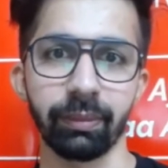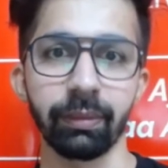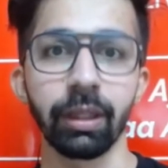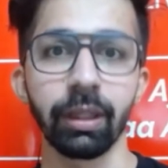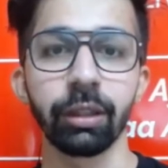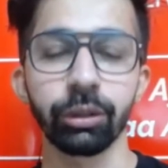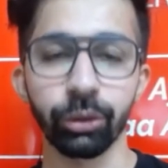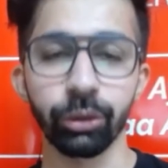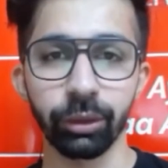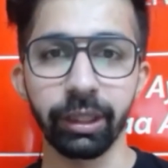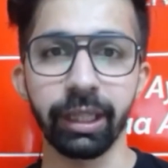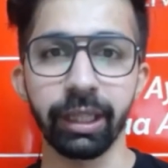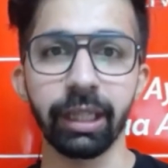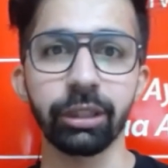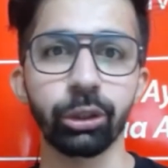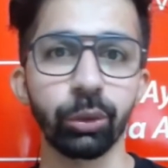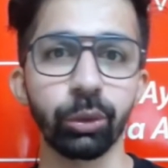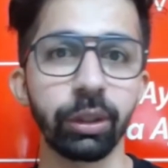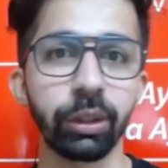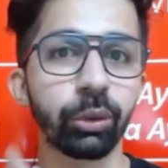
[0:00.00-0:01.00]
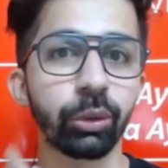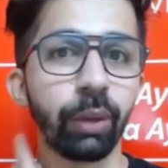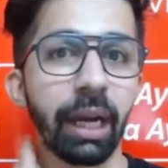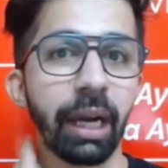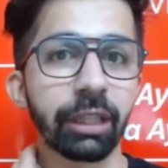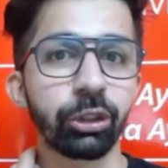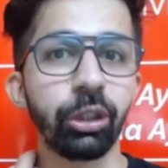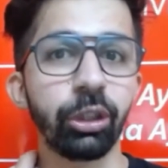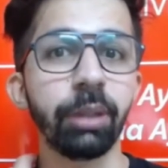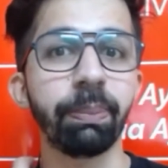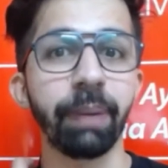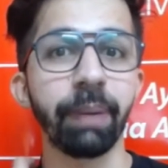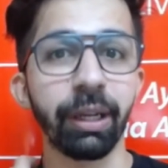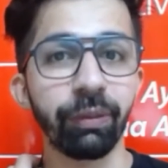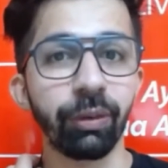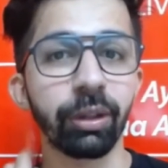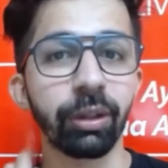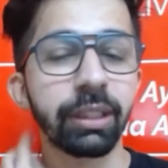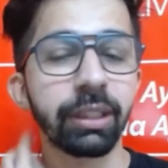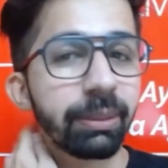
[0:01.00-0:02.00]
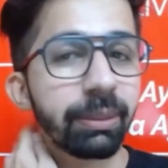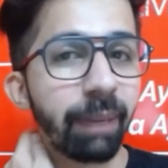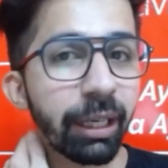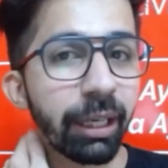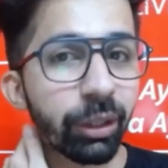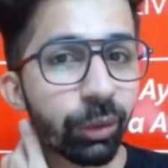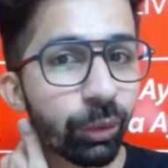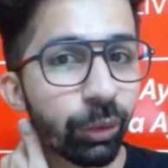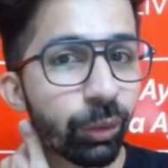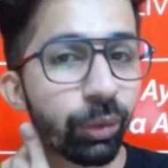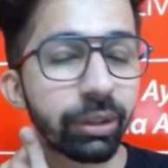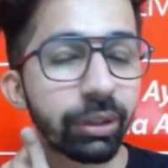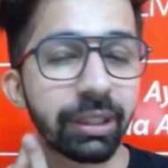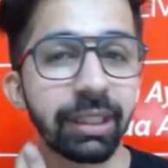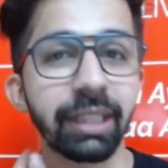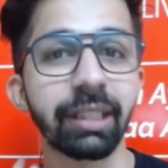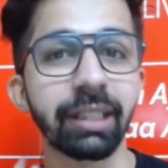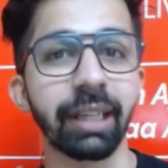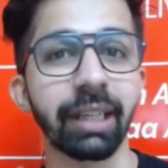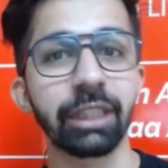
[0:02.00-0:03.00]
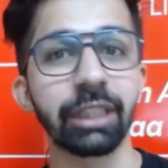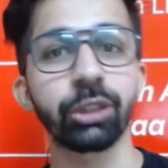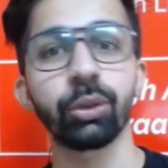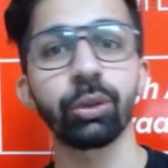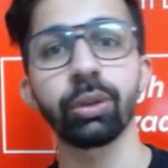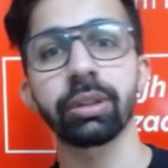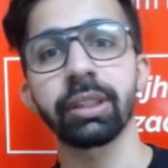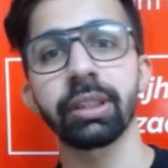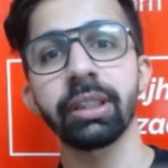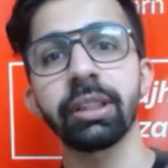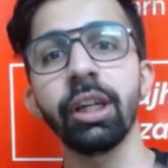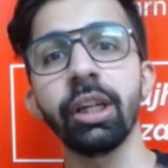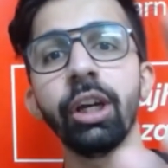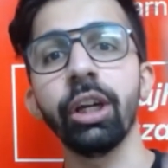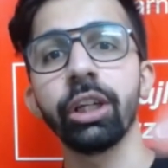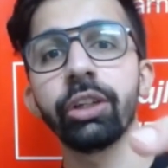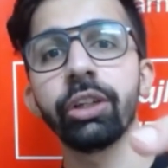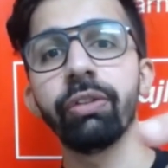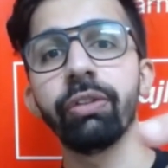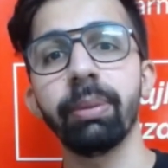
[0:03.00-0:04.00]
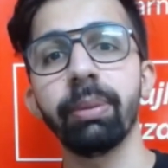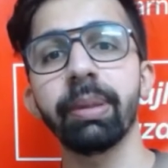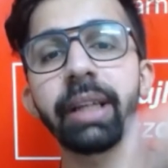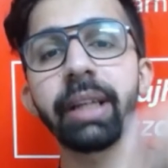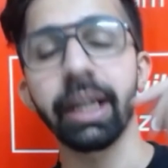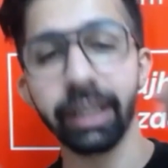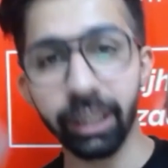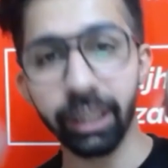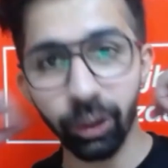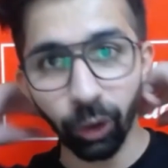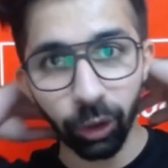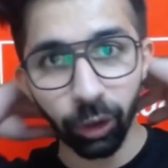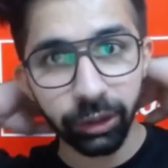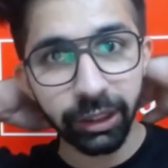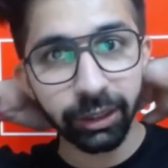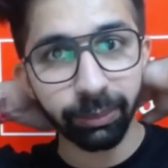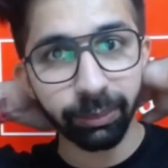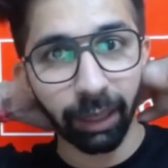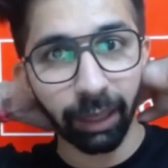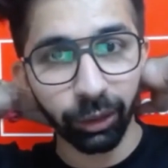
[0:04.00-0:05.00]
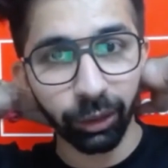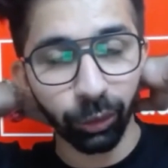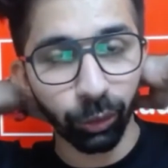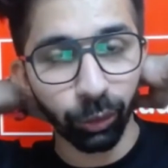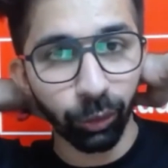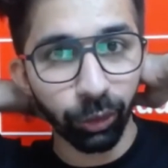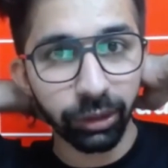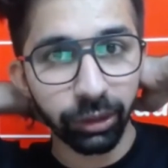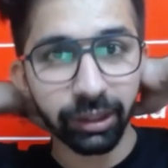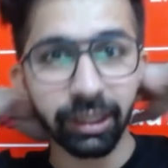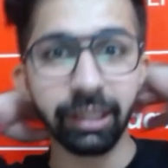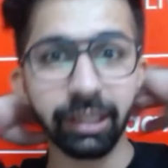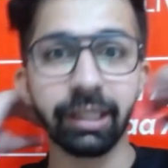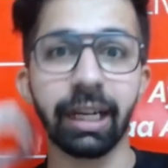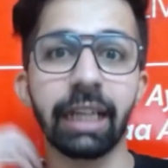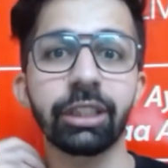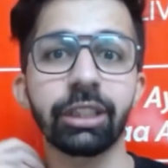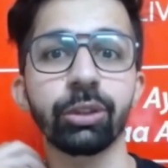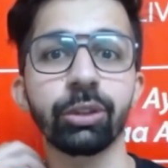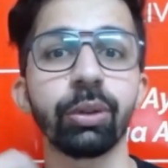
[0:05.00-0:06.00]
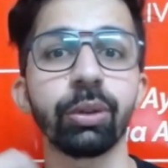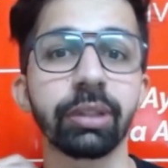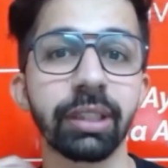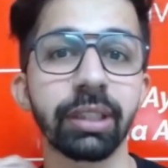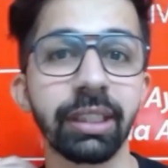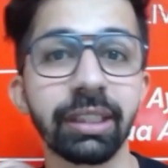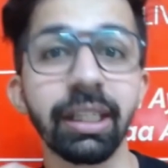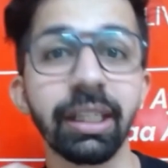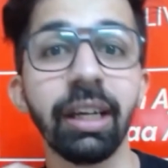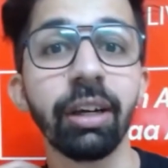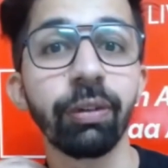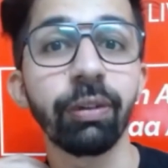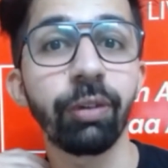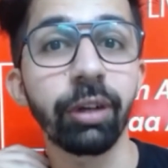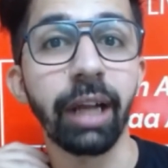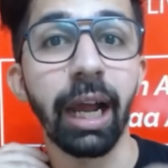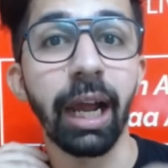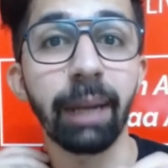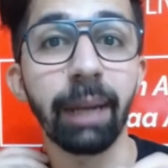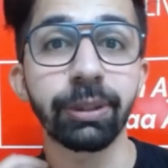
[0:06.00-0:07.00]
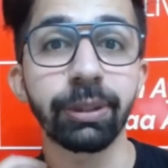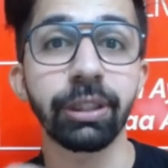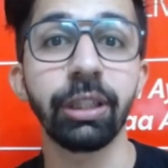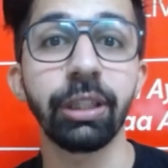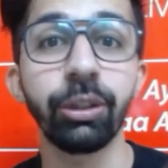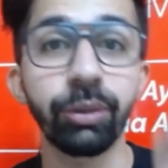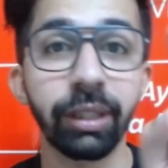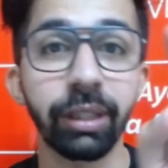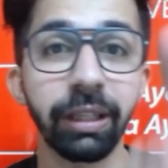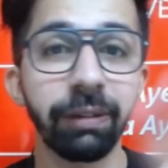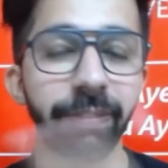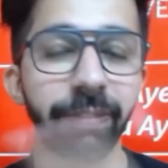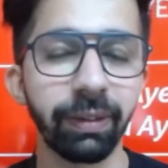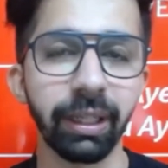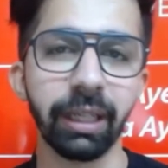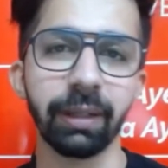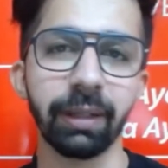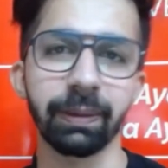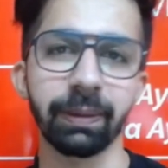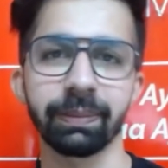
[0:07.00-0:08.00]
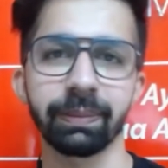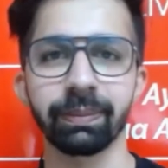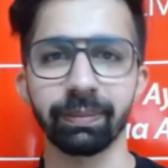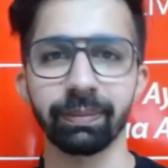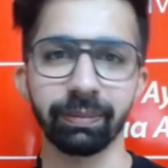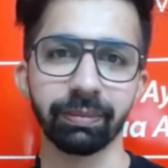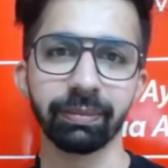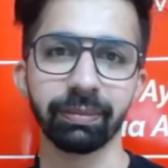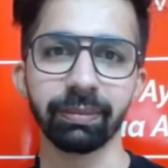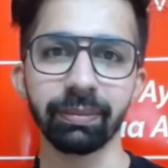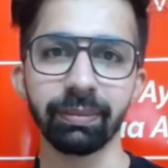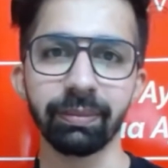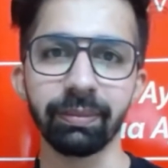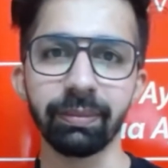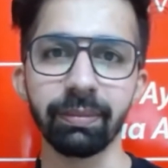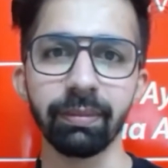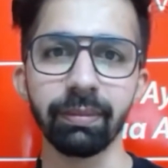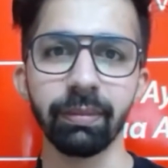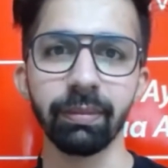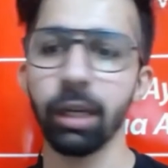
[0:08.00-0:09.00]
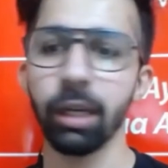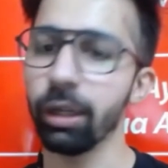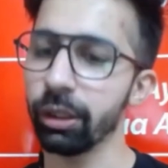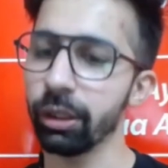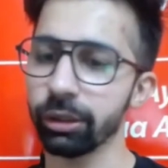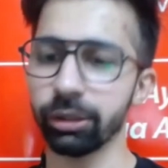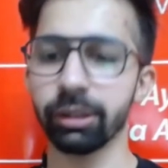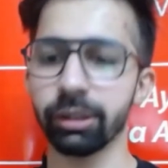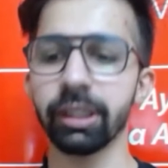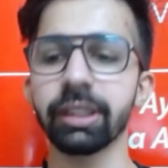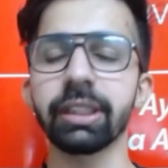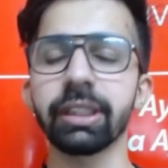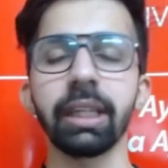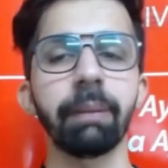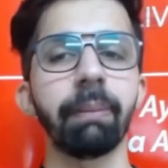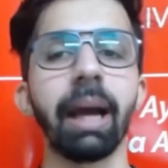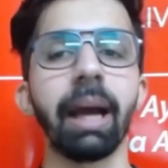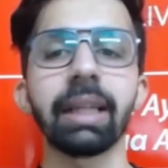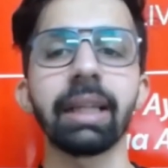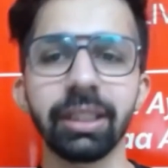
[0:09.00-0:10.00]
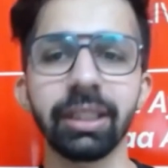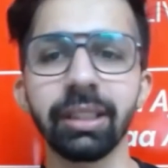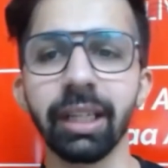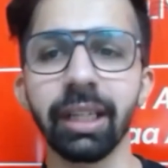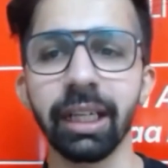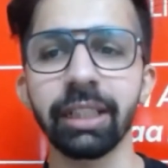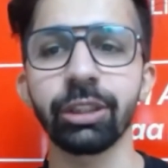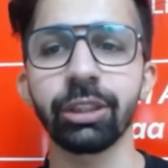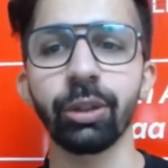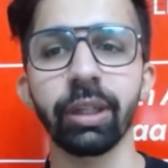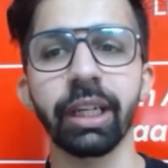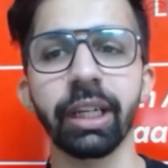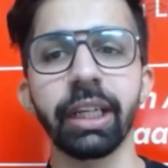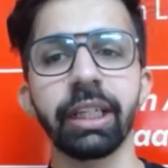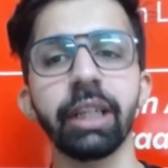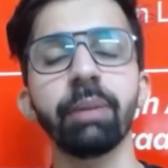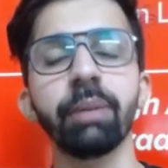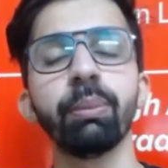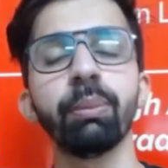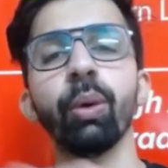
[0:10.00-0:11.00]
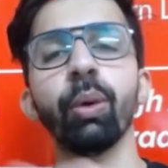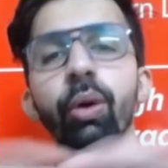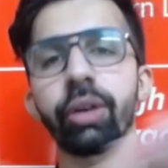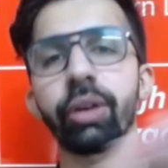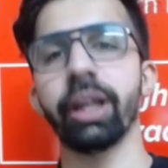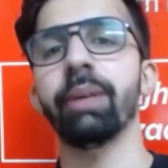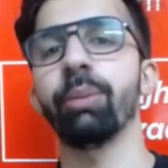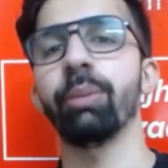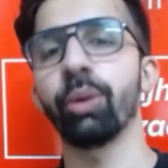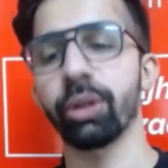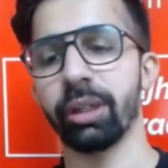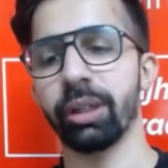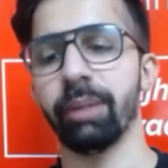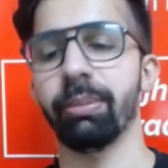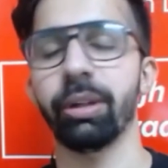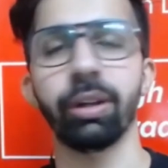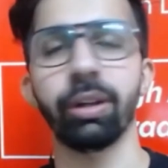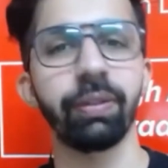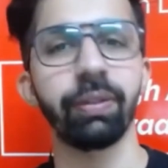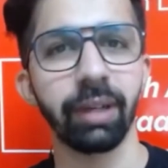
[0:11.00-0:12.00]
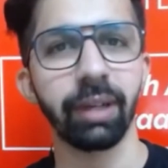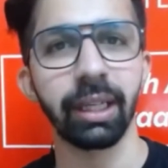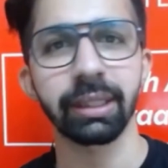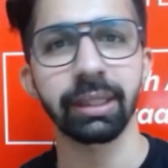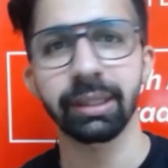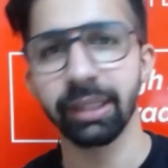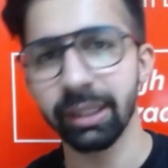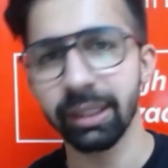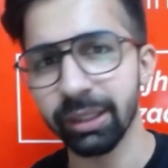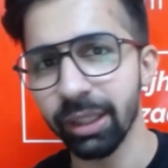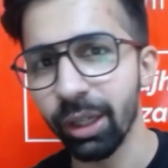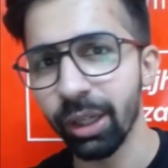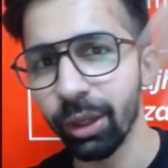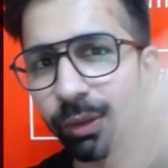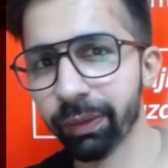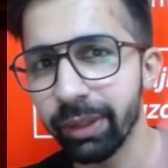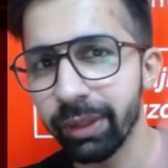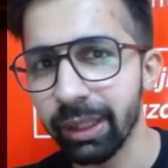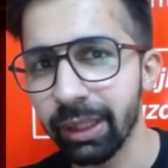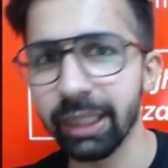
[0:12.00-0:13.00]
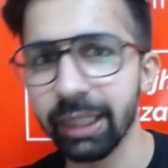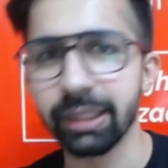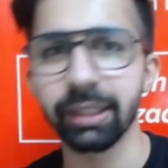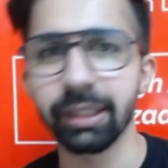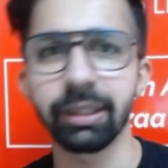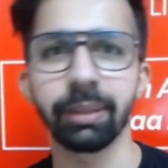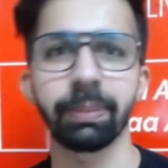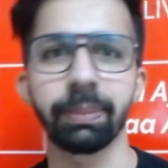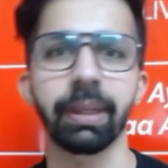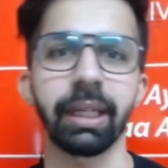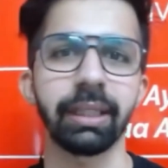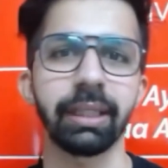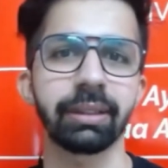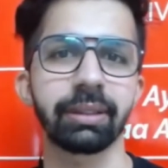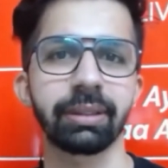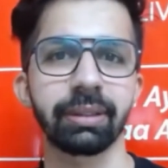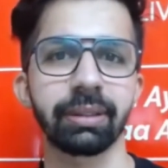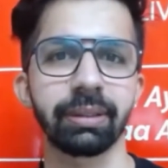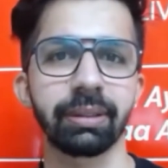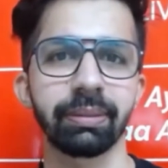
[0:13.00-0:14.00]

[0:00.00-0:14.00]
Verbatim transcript: So there are students who actually pay for these micro courses and crash courses. You will be getting all these micro courses and crash courses for absolutely free. So just imagine, guys, you are getting more and more number of classes with lesser the price.